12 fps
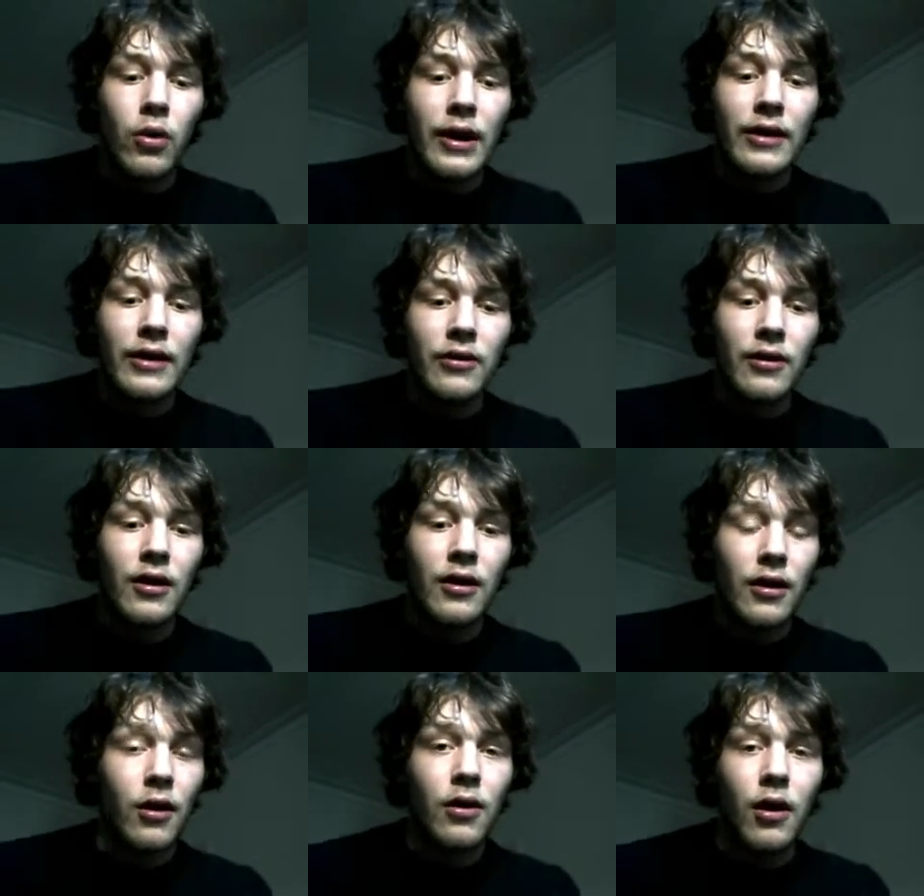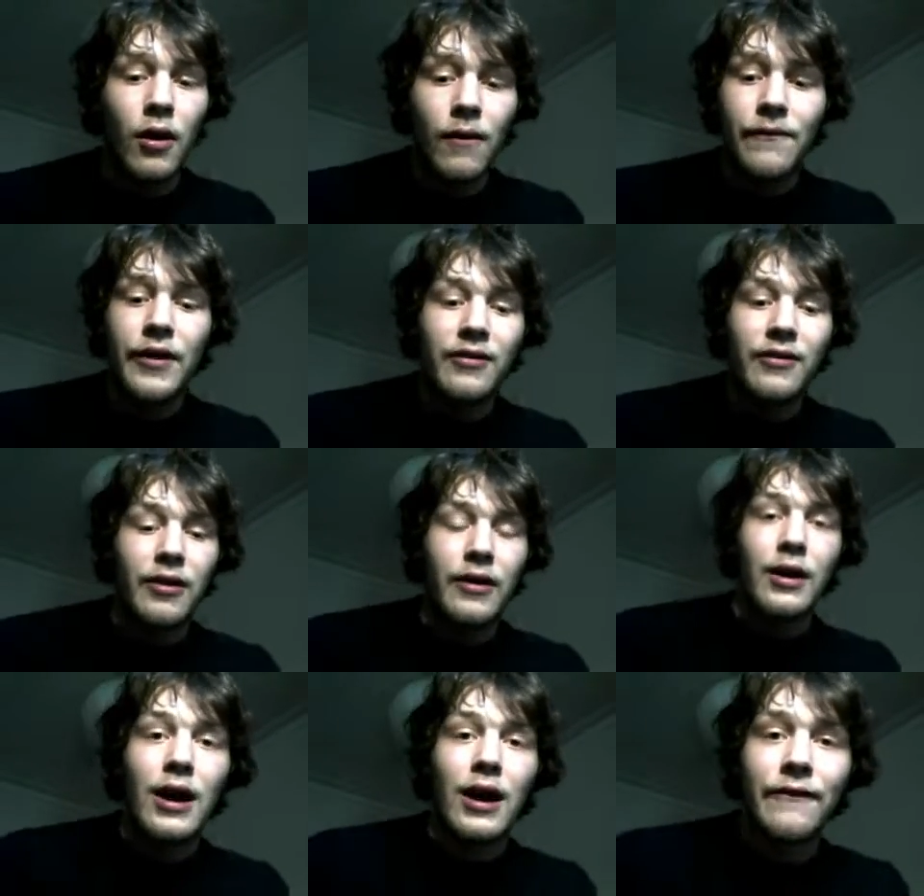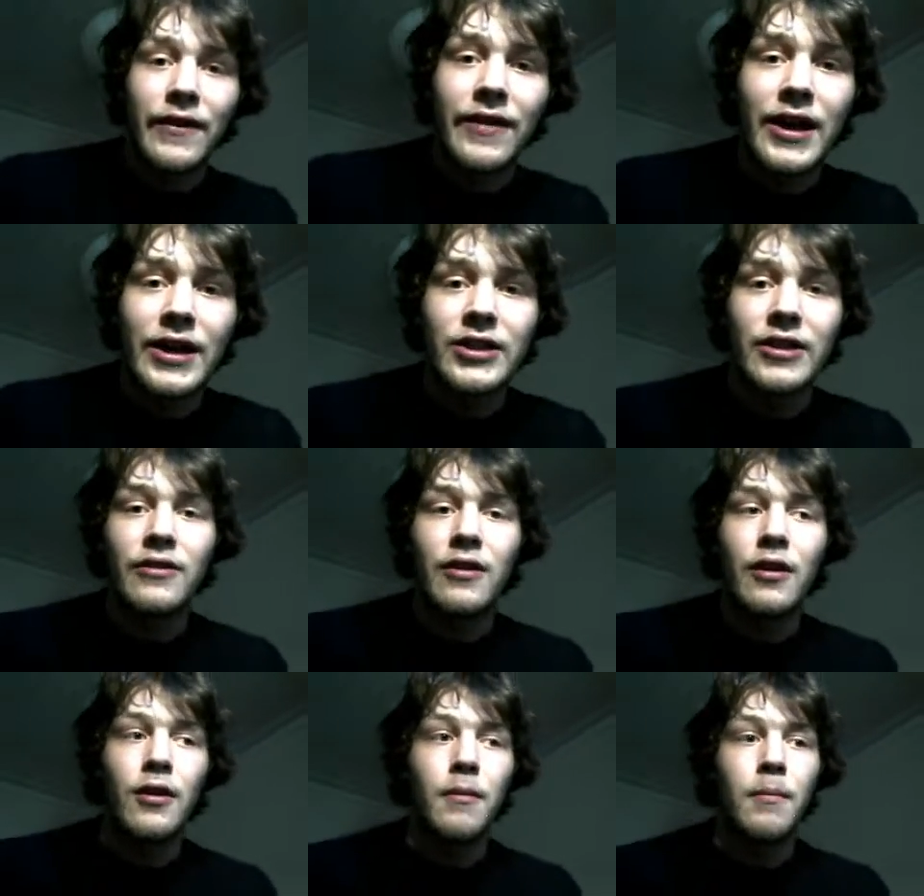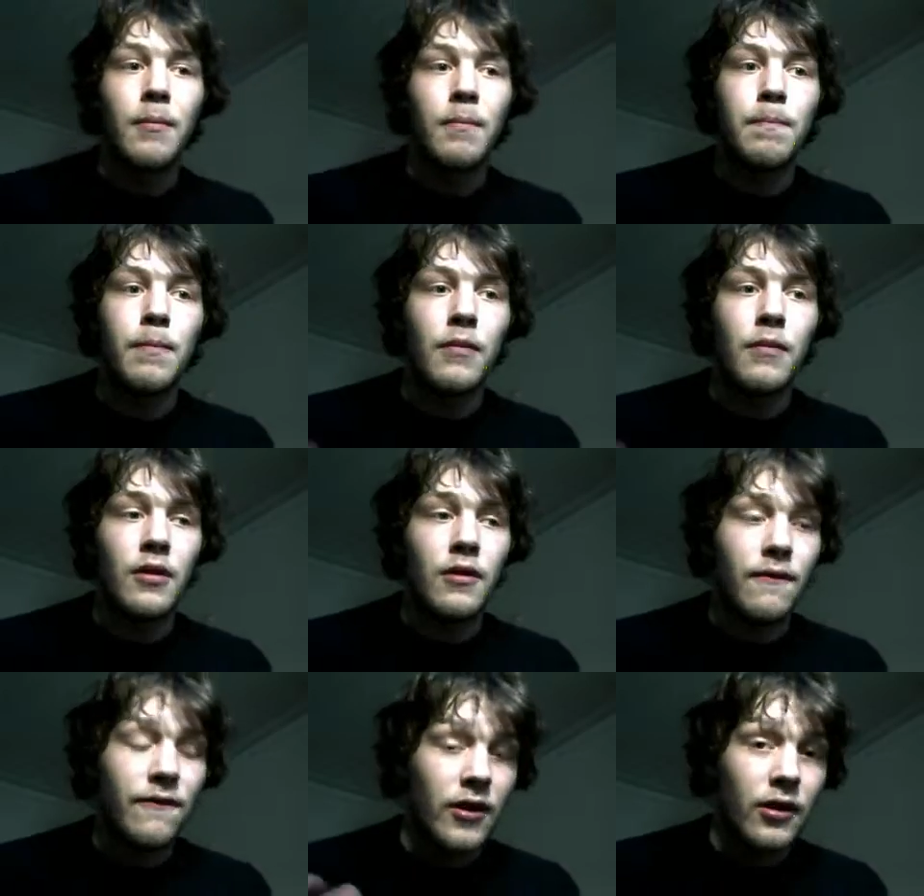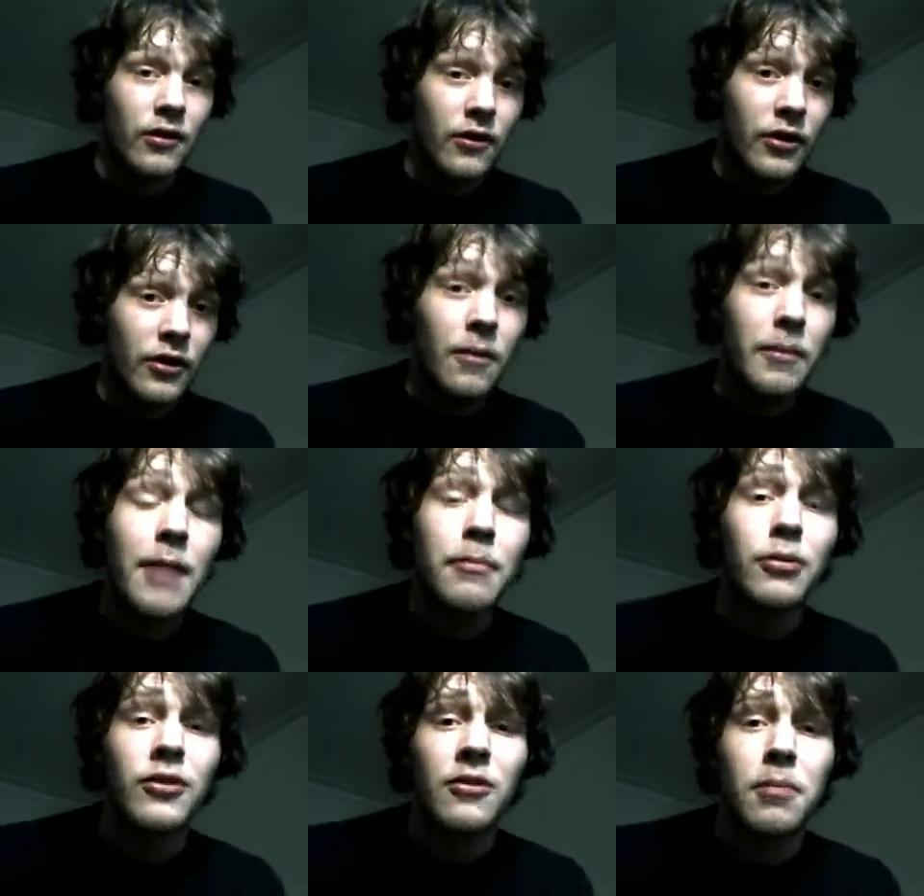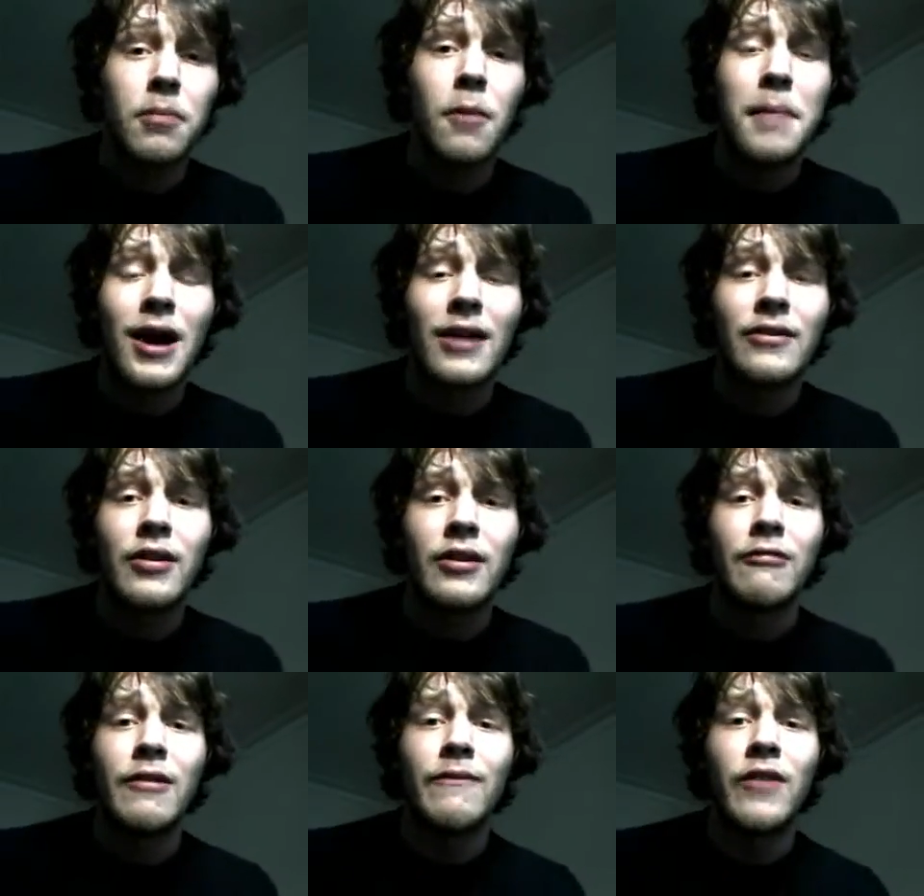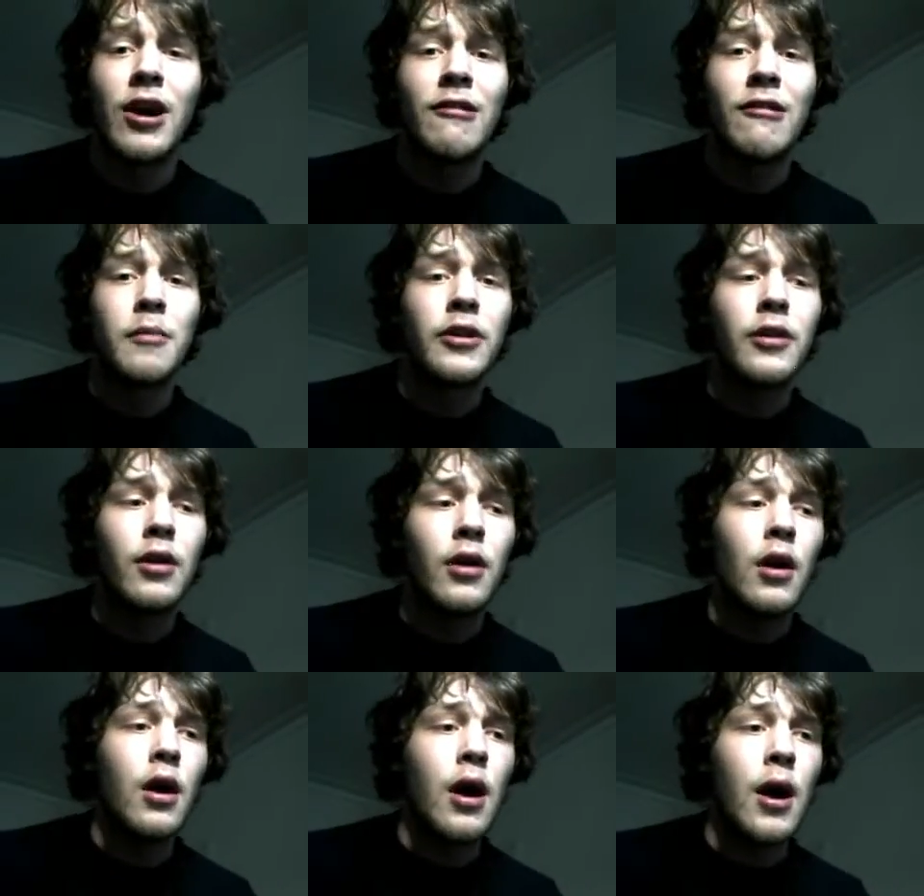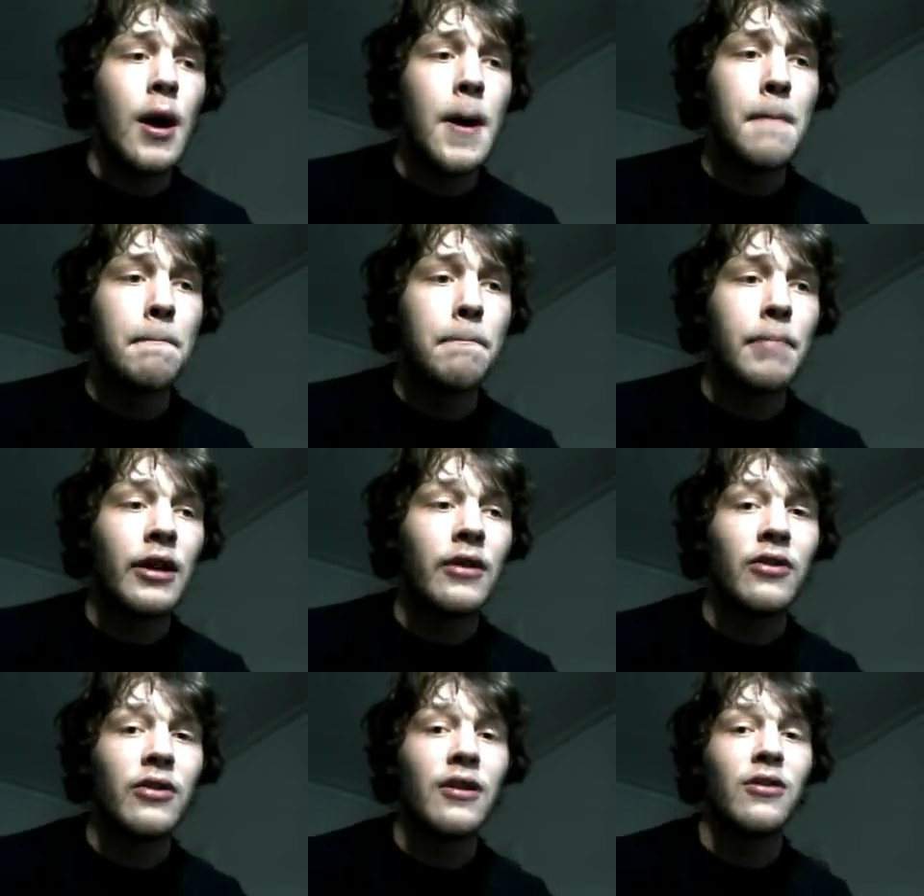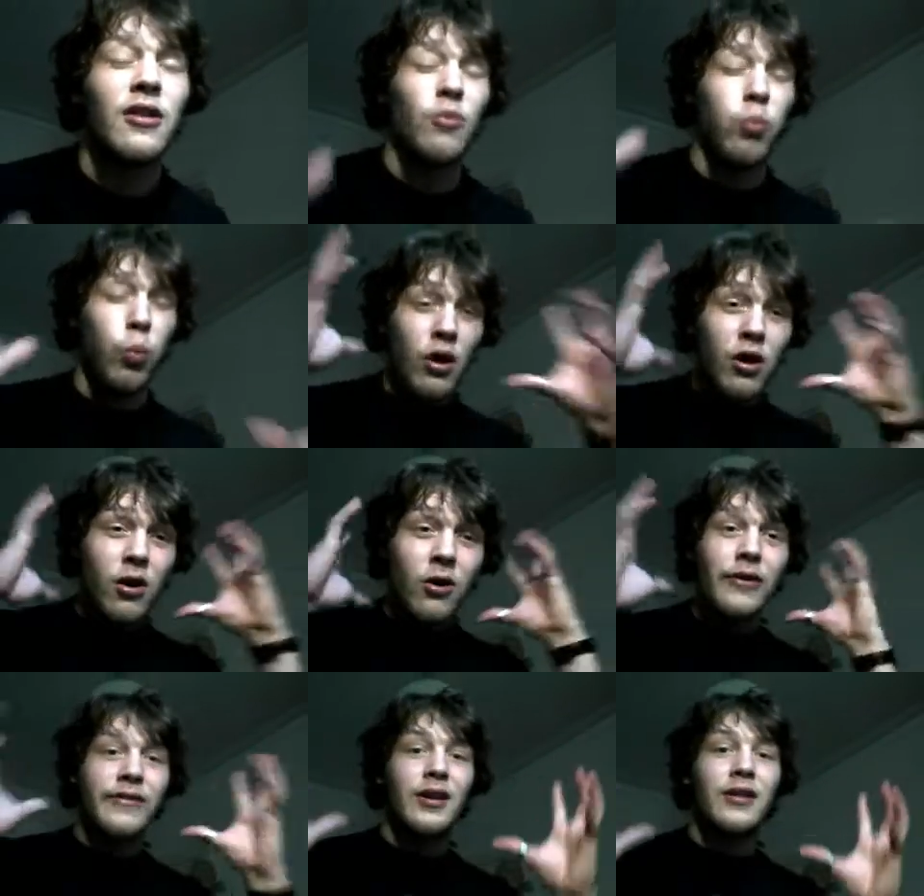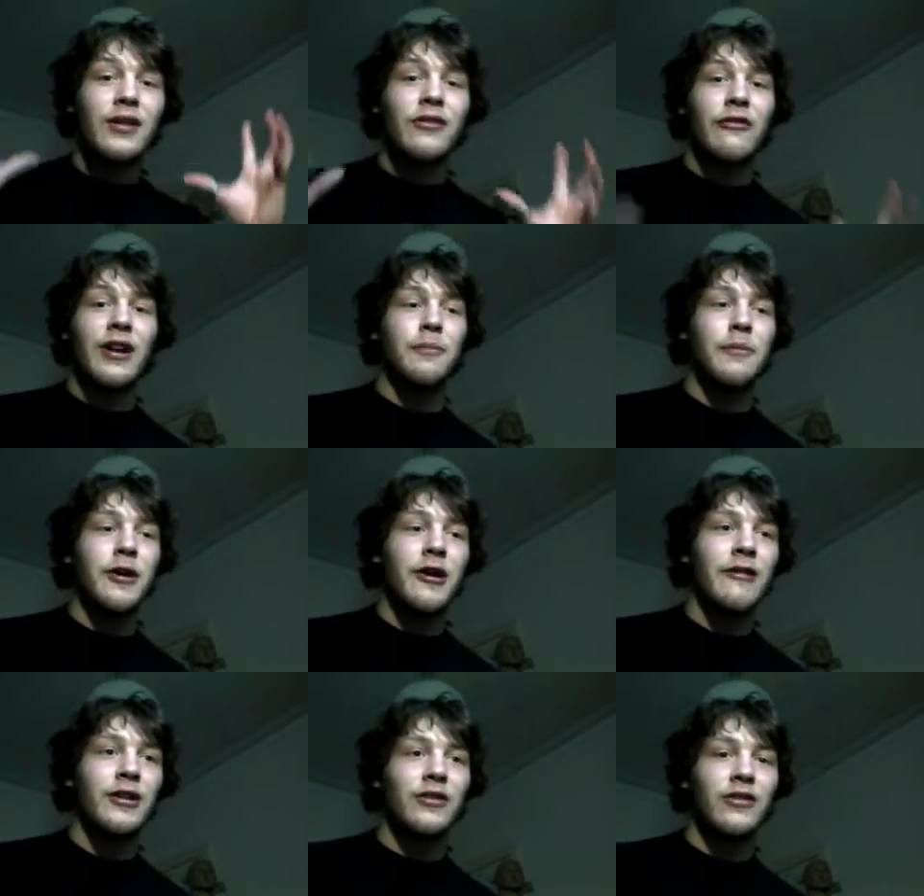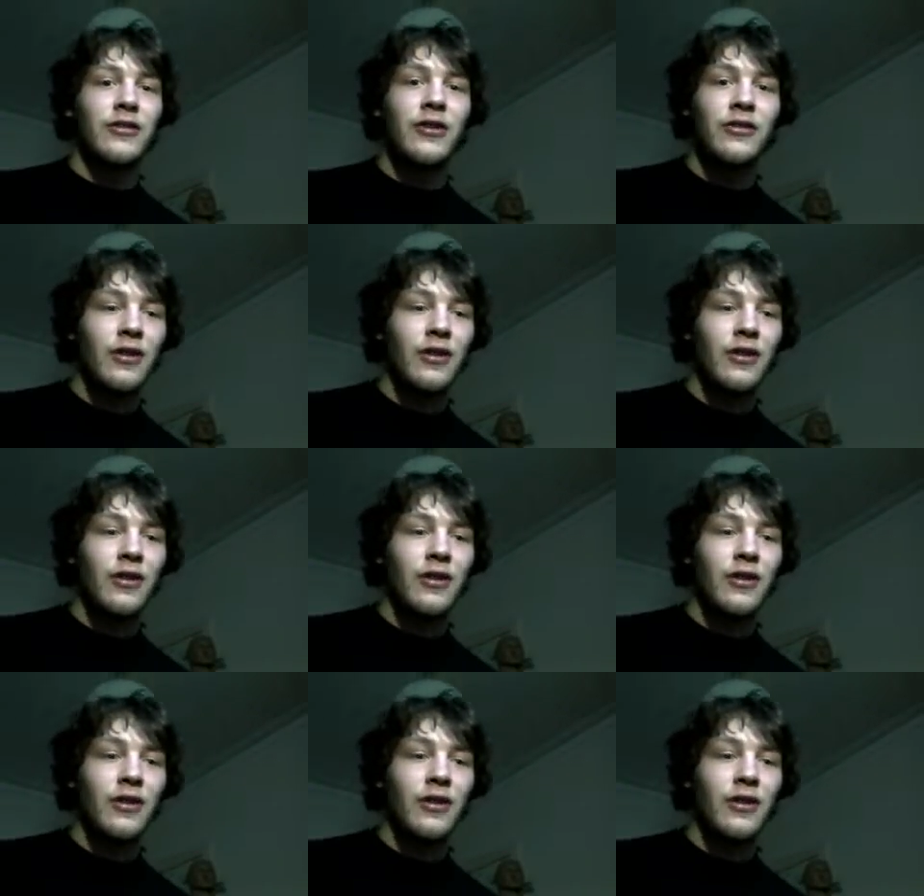it's obviously advantageous for you to be able to spot patterns in your environment, because this world of sensory experience